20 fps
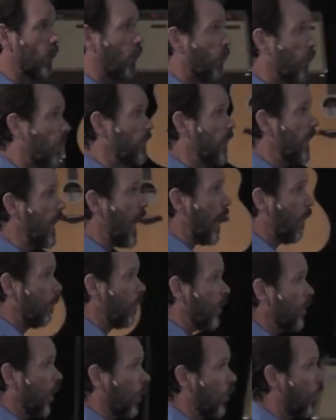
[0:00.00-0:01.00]
When the,
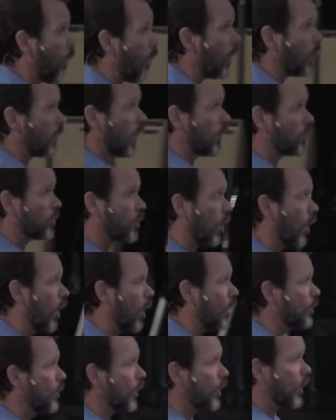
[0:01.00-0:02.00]
when the Lord had
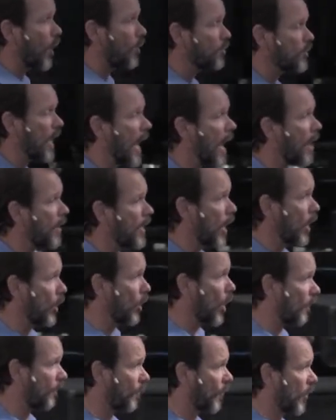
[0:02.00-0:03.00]
turned to go down and
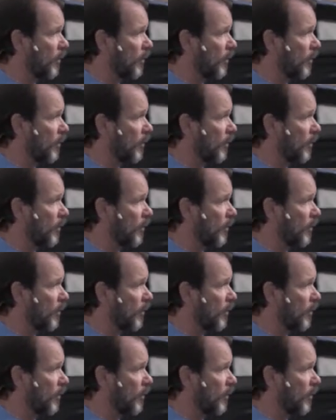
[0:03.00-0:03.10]
look for